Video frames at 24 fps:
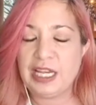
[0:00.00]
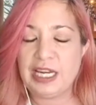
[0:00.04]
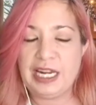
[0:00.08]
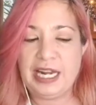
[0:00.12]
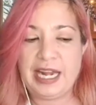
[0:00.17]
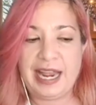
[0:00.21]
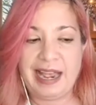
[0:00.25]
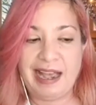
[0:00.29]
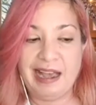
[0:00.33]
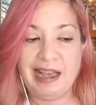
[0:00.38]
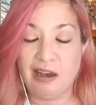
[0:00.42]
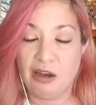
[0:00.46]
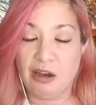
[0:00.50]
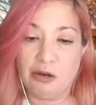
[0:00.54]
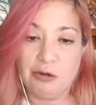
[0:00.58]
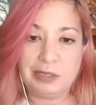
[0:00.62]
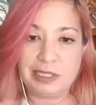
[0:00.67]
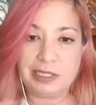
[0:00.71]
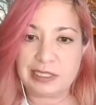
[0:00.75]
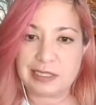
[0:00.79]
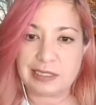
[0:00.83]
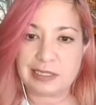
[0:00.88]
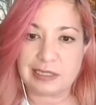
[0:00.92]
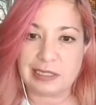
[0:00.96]
And now
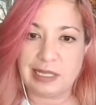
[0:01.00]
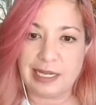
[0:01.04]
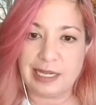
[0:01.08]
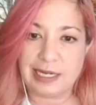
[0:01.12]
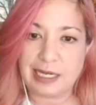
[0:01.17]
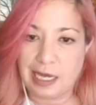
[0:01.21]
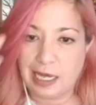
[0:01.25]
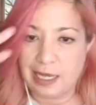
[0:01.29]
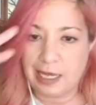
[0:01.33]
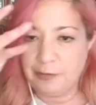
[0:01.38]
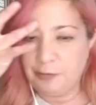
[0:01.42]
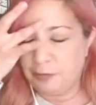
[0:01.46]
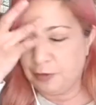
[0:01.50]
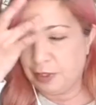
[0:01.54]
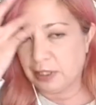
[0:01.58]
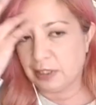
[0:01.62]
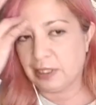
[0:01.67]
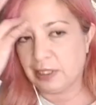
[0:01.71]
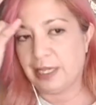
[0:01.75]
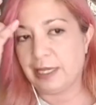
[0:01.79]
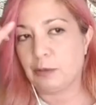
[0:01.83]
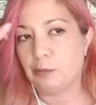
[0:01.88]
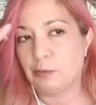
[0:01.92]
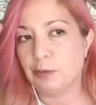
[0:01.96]
it's like, I feel
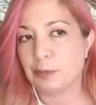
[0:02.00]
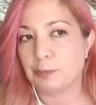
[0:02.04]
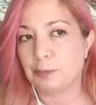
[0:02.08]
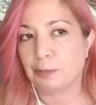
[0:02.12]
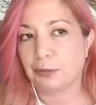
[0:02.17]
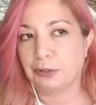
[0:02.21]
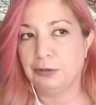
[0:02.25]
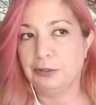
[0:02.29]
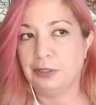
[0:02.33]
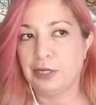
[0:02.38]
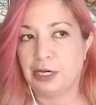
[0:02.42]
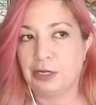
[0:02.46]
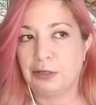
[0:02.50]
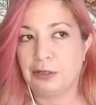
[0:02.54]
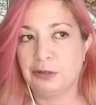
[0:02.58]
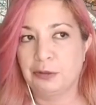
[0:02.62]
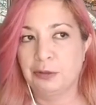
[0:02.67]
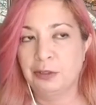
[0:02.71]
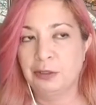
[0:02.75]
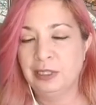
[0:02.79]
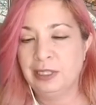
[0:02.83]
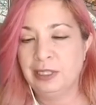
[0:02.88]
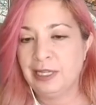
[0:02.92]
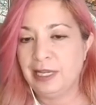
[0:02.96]
like with Pluto
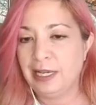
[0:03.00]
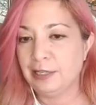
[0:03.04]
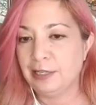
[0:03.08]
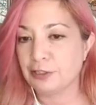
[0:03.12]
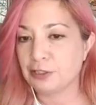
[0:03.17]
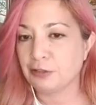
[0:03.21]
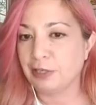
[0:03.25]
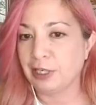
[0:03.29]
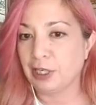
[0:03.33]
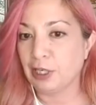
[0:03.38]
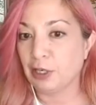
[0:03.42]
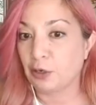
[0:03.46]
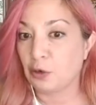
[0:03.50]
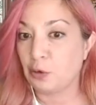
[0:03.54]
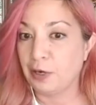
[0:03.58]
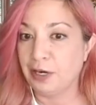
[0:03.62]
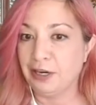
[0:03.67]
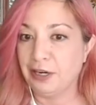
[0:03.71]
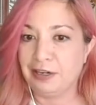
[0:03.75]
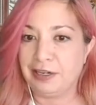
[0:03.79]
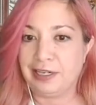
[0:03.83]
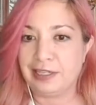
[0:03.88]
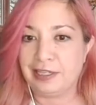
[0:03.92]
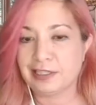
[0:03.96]
entering
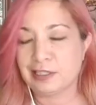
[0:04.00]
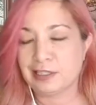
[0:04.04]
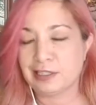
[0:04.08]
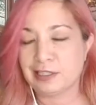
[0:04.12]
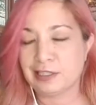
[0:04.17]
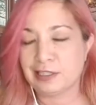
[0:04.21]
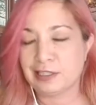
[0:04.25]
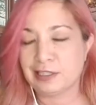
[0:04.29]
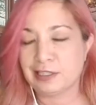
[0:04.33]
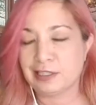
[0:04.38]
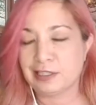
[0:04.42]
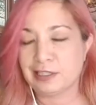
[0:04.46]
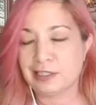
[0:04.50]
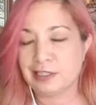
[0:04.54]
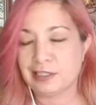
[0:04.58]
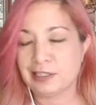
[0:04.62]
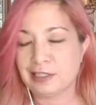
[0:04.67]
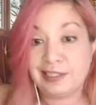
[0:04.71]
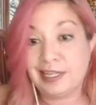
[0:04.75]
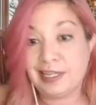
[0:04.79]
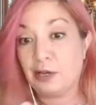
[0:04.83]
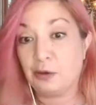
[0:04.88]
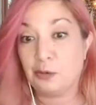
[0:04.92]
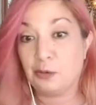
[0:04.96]
Aquarius, which is
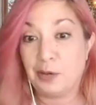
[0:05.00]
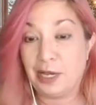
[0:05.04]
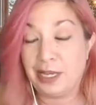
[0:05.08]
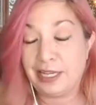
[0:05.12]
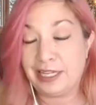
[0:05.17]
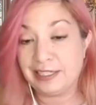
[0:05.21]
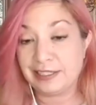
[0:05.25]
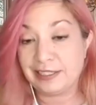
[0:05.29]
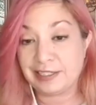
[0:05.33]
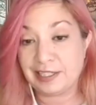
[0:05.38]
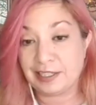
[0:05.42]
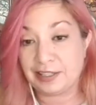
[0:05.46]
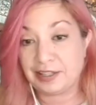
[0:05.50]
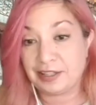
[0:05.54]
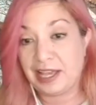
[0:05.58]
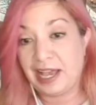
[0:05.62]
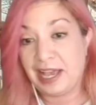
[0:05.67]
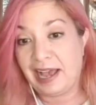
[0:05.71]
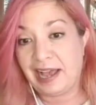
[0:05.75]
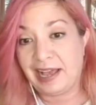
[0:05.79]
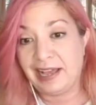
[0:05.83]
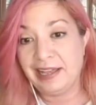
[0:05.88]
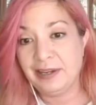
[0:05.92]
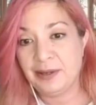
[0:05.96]
segue into
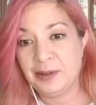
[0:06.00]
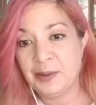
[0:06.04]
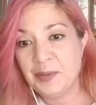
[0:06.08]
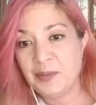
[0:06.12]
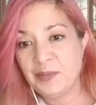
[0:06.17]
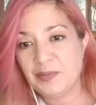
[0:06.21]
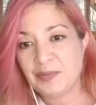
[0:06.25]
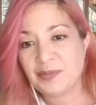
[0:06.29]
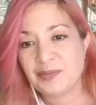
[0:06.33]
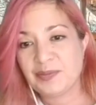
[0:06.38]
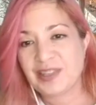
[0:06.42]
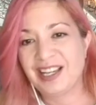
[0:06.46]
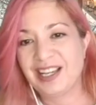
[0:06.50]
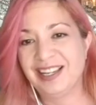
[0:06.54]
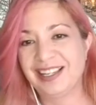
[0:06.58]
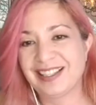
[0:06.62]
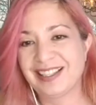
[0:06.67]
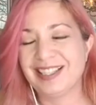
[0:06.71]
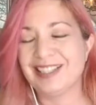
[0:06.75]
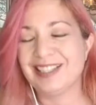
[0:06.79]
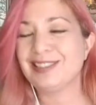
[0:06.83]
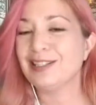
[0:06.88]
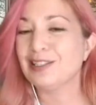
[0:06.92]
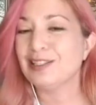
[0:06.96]
that,
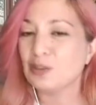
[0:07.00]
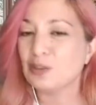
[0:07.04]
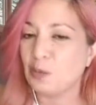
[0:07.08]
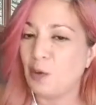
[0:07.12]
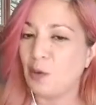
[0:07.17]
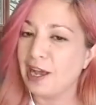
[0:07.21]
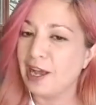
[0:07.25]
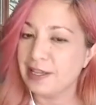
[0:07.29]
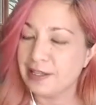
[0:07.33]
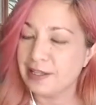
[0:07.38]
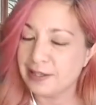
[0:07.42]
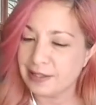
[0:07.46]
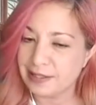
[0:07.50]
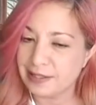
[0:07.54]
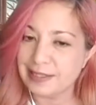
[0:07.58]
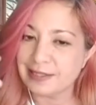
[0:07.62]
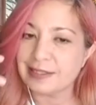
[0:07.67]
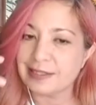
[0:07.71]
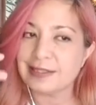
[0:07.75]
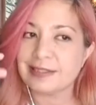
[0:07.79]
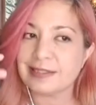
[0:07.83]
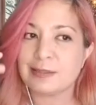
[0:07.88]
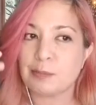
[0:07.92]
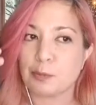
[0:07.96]
this is why
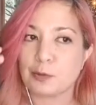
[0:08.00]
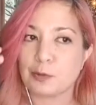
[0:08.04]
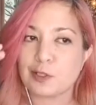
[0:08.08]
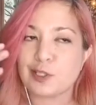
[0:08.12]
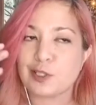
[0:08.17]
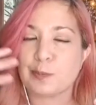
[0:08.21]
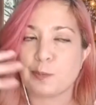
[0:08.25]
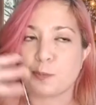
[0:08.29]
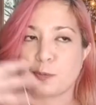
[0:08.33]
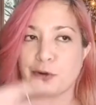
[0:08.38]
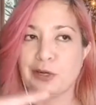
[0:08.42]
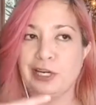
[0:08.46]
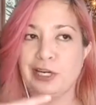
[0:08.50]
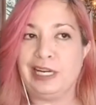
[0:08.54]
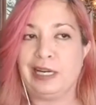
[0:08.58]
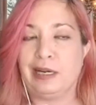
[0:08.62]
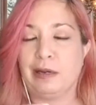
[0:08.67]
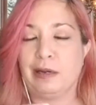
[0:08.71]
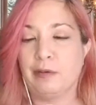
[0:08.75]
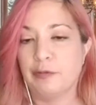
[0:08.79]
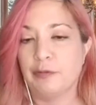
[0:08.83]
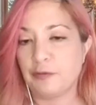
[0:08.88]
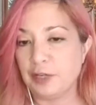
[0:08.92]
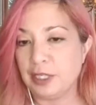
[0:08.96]
this
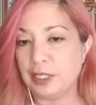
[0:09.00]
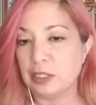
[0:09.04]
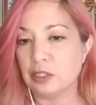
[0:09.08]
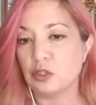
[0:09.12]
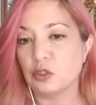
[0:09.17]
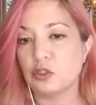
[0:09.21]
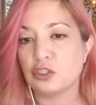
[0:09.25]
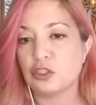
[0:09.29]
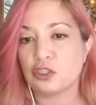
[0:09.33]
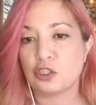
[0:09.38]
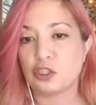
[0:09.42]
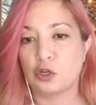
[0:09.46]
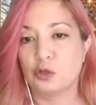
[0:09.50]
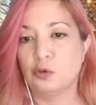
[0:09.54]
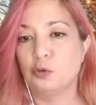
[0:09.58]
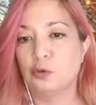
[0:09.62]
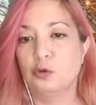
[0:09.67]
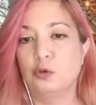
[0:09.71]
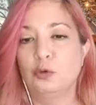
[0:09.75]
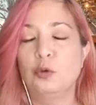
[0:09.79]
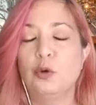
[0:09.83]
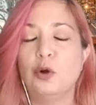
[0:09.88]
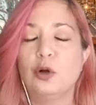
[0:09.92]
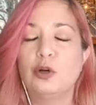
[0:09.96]
spring feels
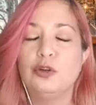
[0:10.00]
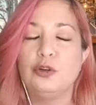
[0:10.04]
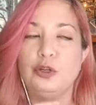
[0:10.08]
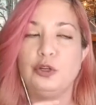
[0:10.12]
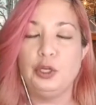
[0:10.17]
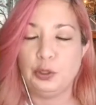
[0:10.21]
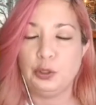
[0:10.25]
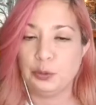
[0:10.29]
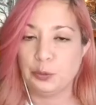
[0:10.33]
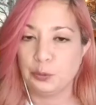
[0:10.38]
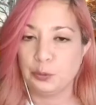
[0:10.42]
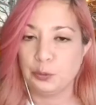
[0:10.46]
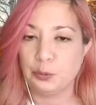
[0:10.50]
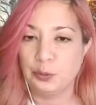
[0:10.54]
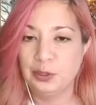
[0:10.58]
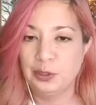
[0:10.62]
so new,